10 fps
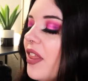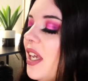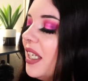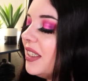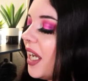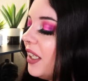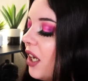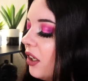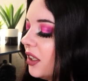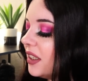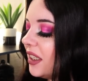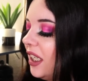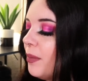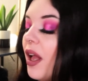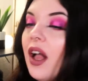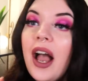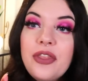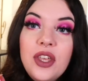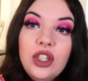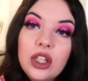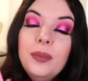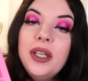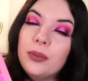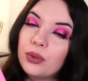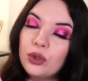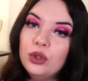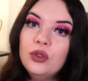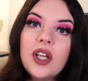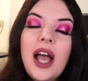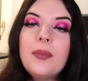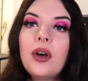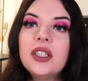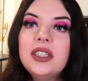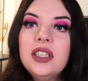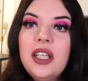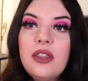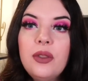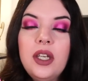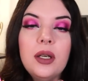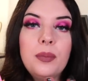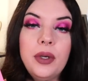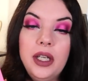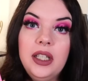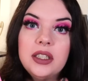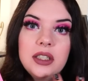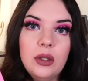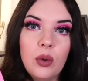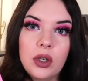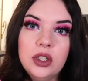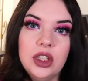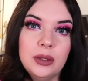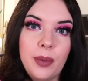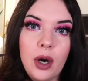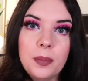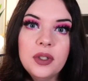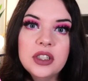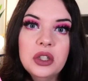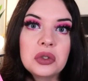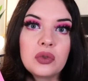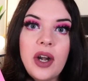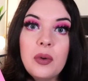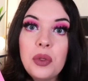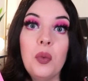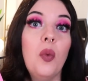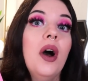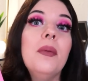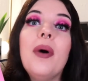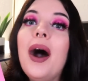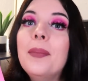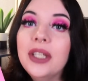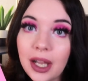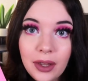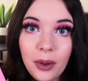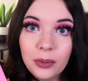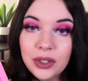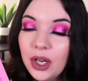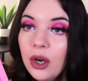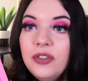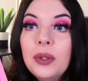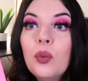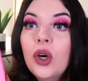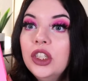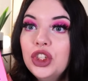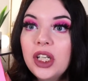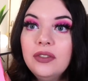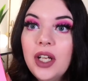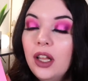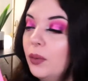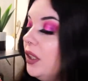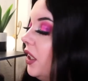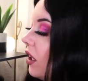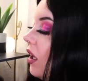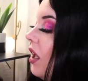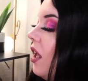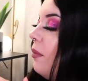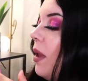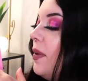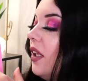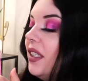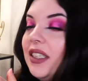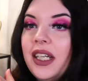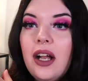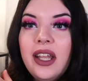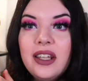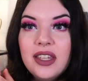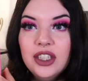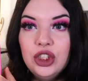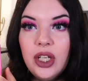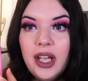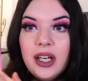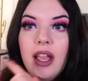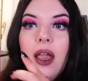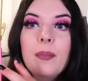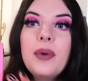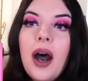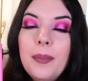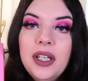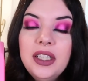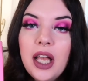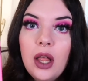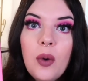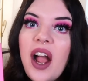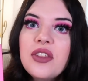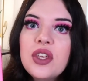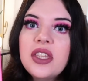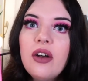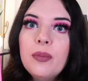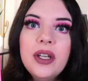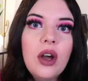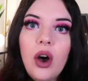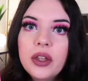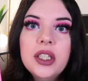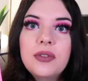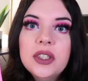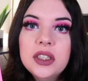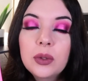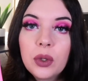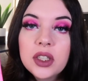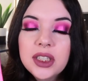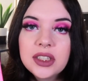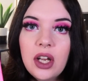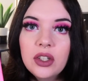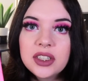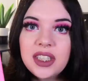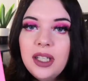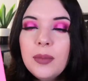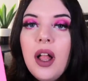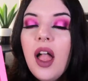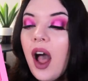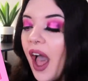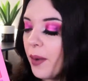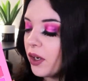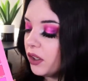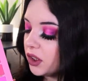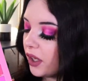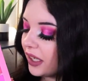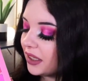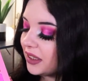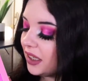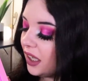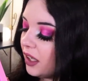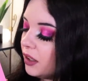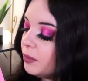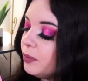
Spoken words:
The inside color scheme I think could be improved. I personally think pinks and oranges and purples look great with one pop of yellow. You know, if you had one shade of yellow in here, maybe let's take out like this shade, pop in a yellow. I think that would make all the difference in the world to this color scheme. I would also like to see,